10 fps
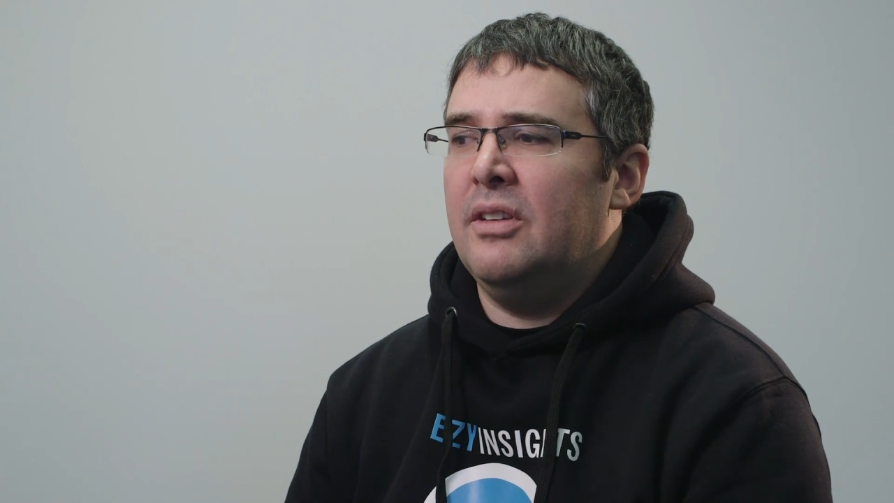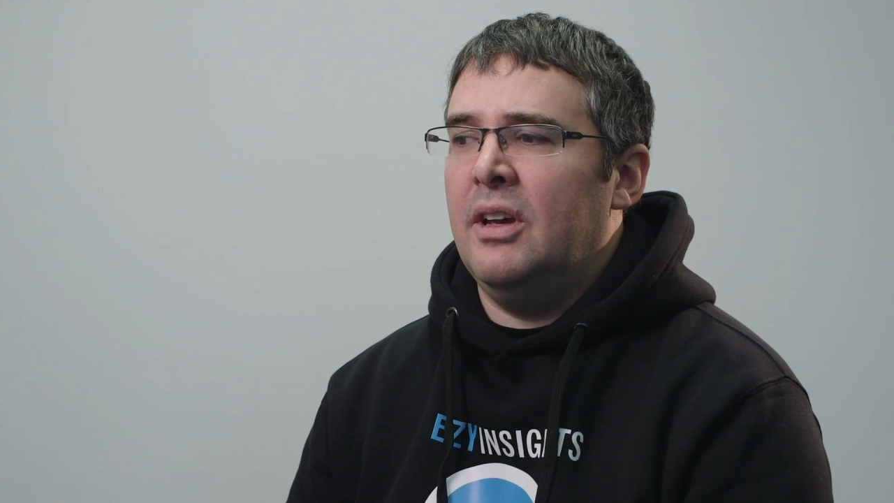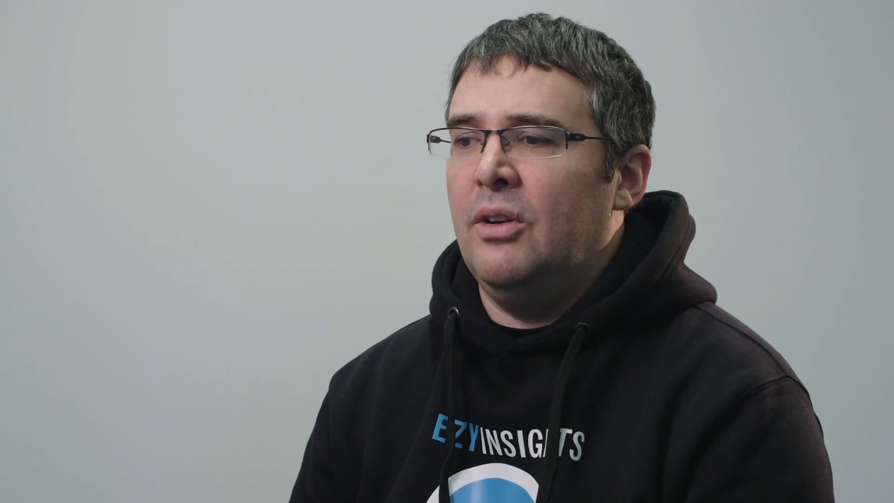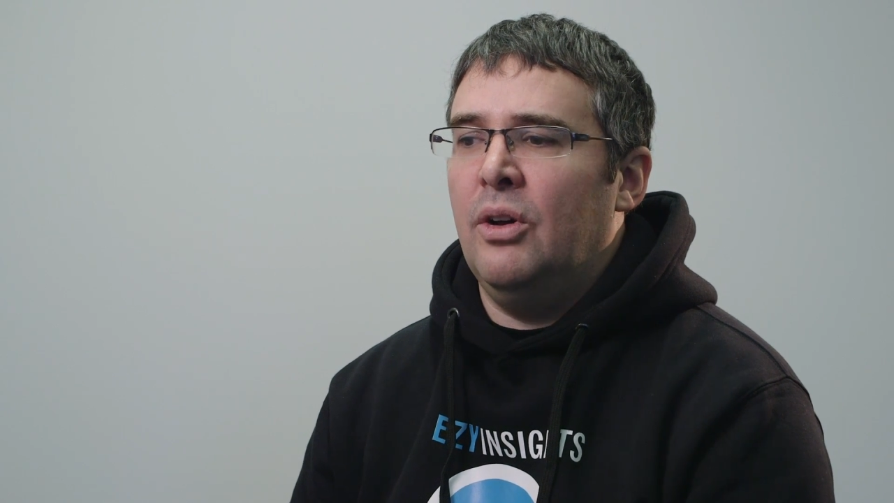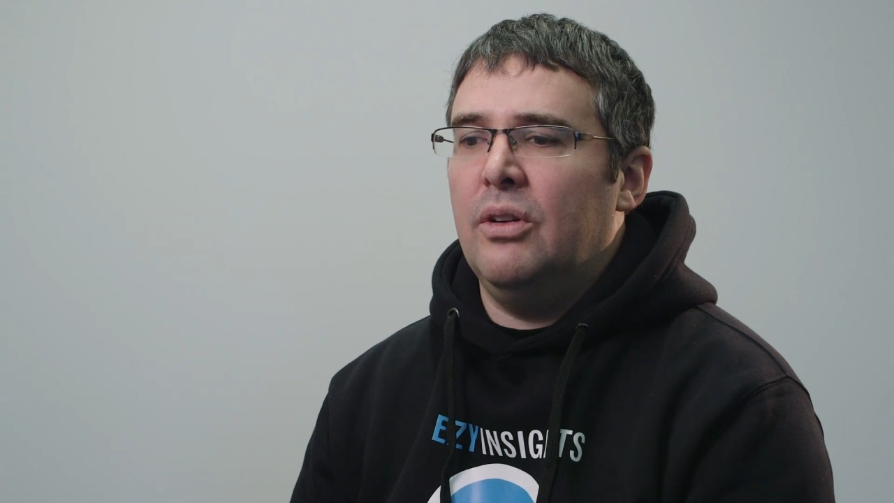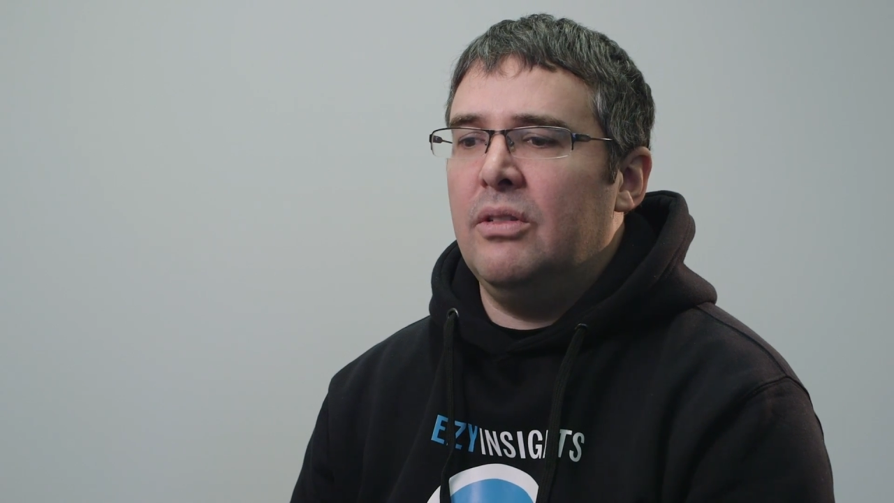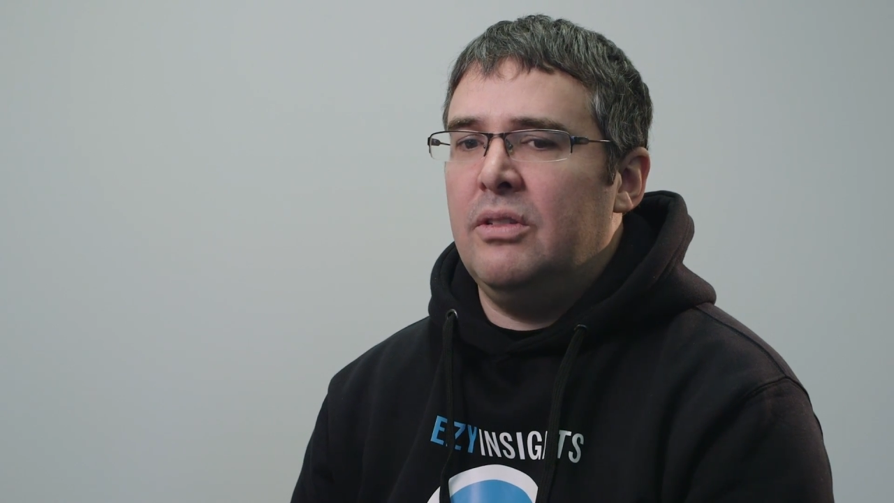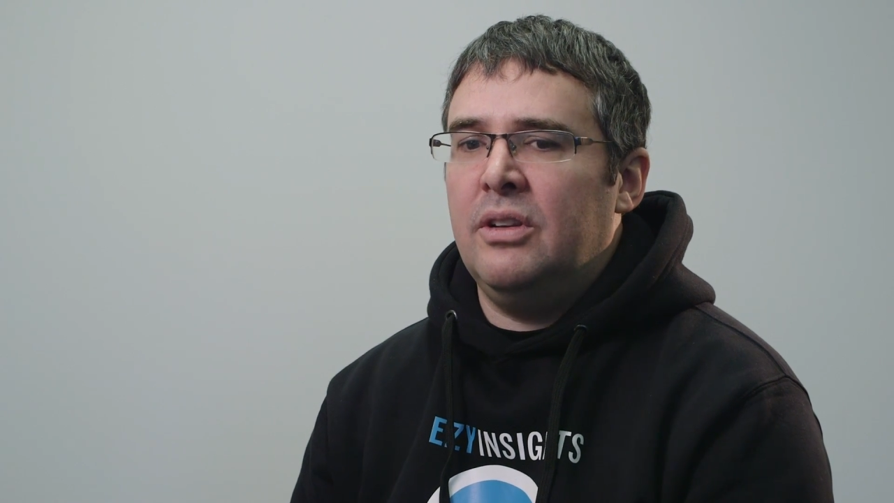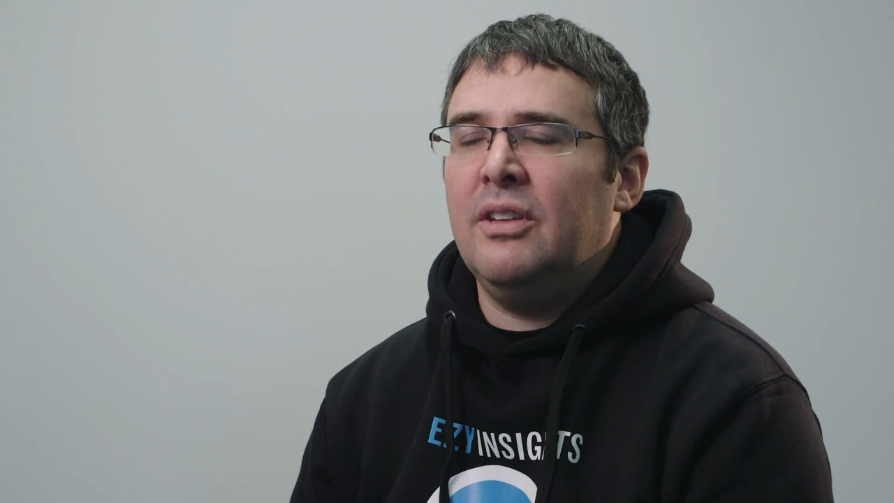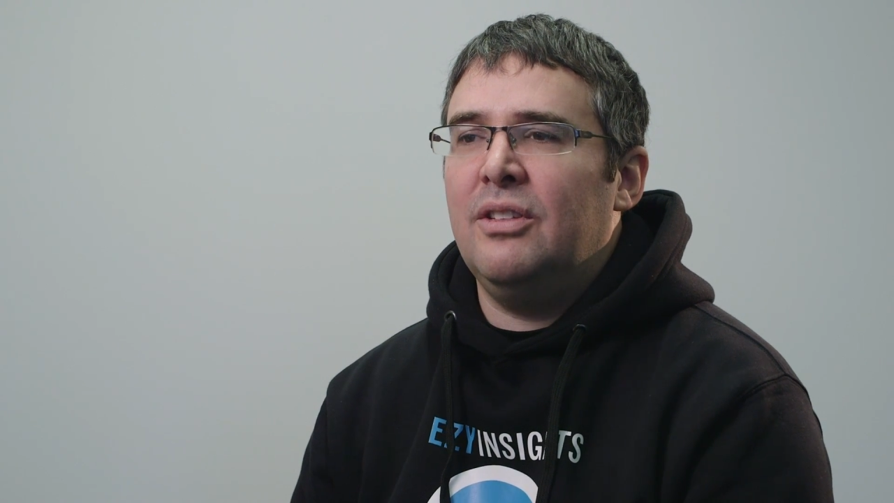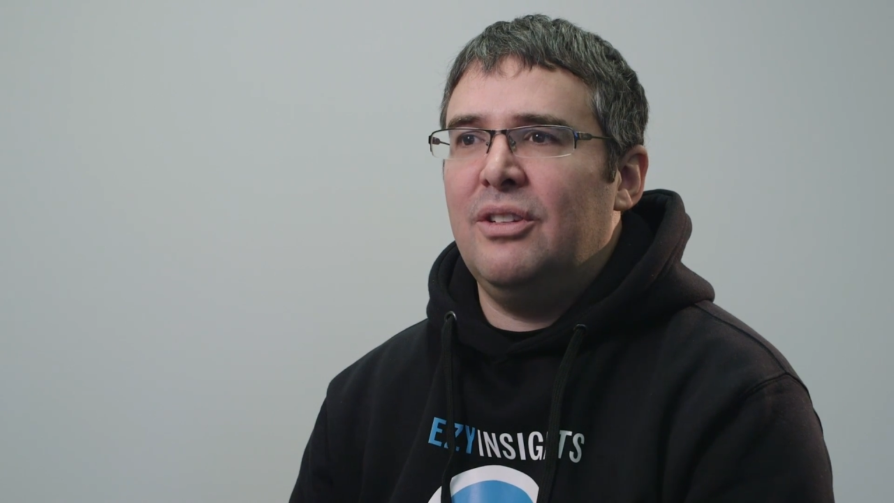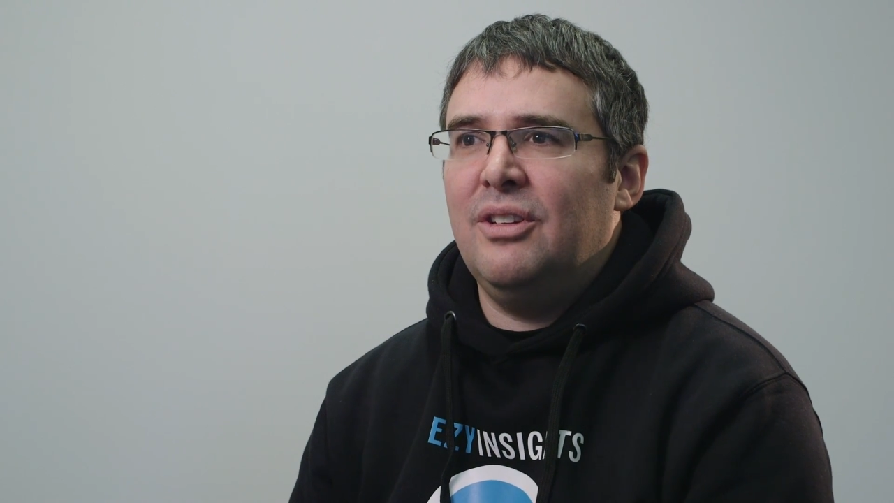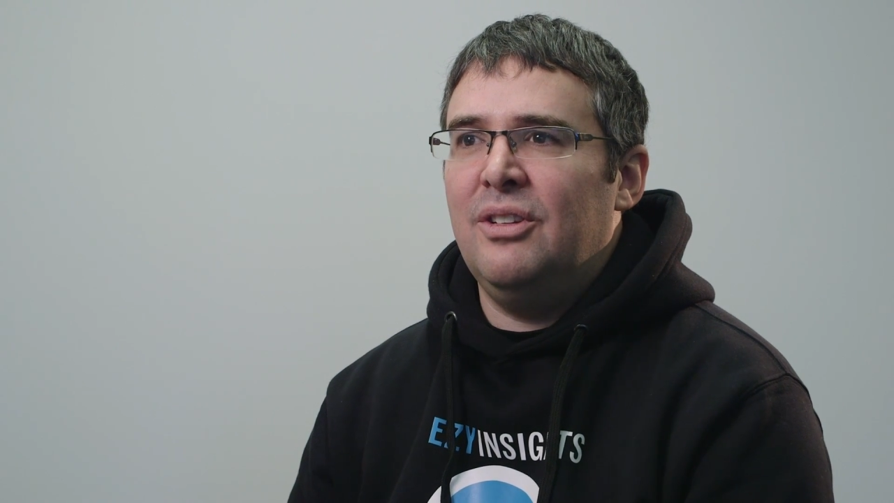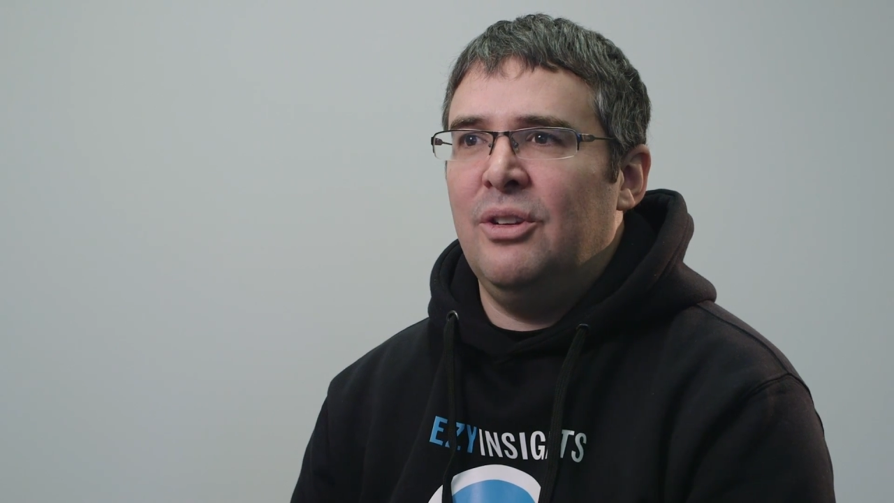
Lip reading: are not just